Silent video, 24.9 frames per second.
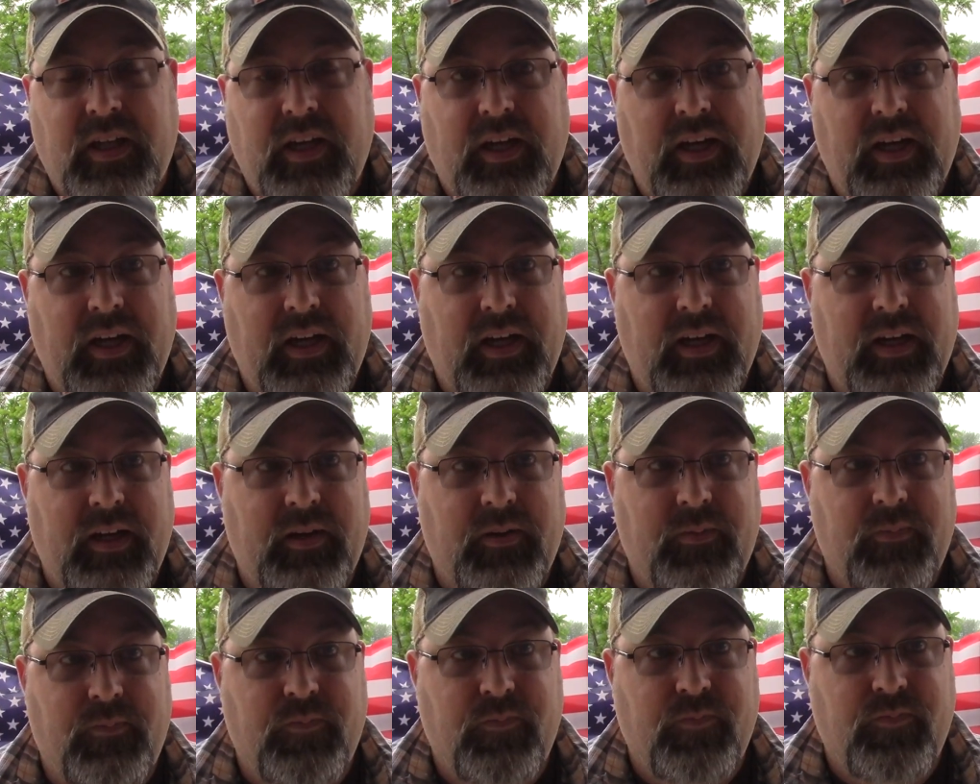
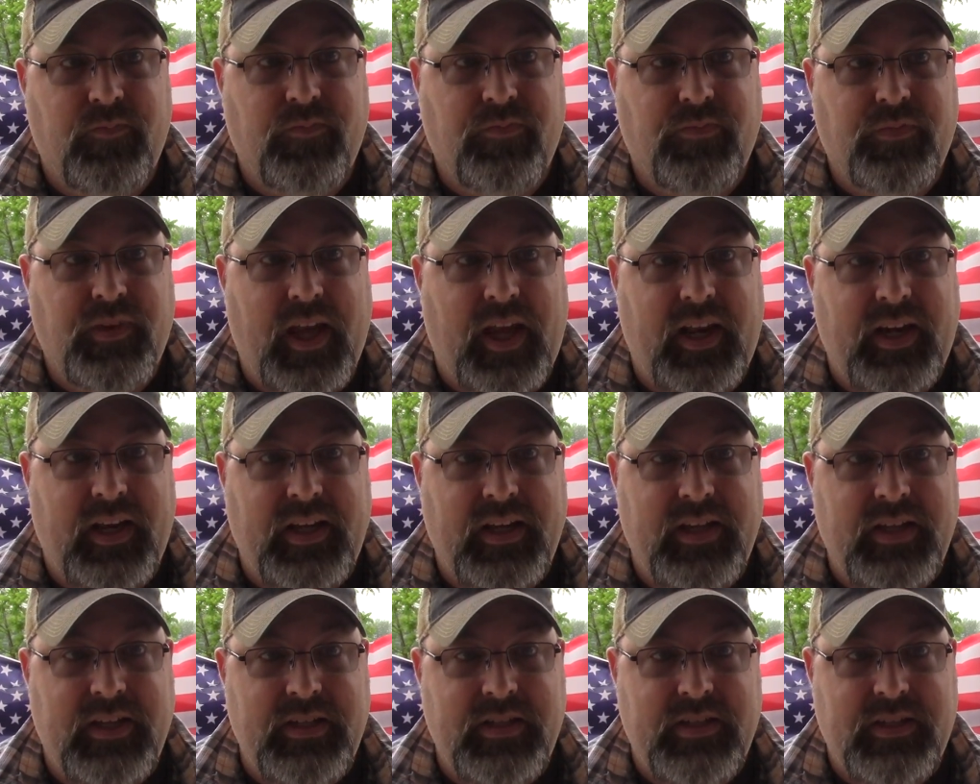that
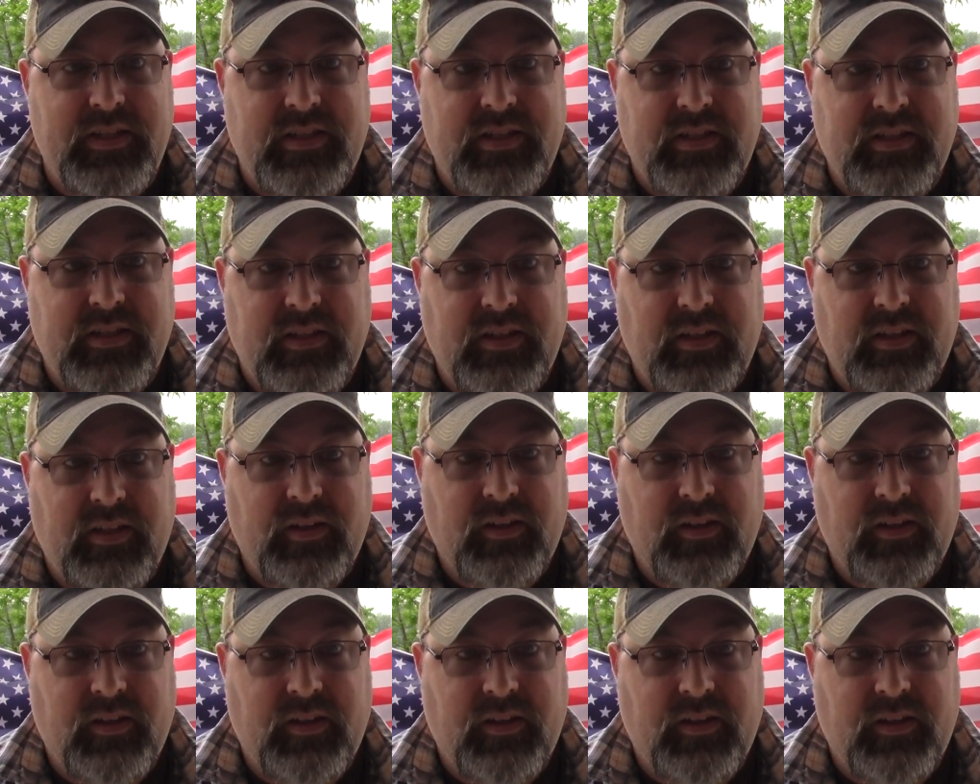is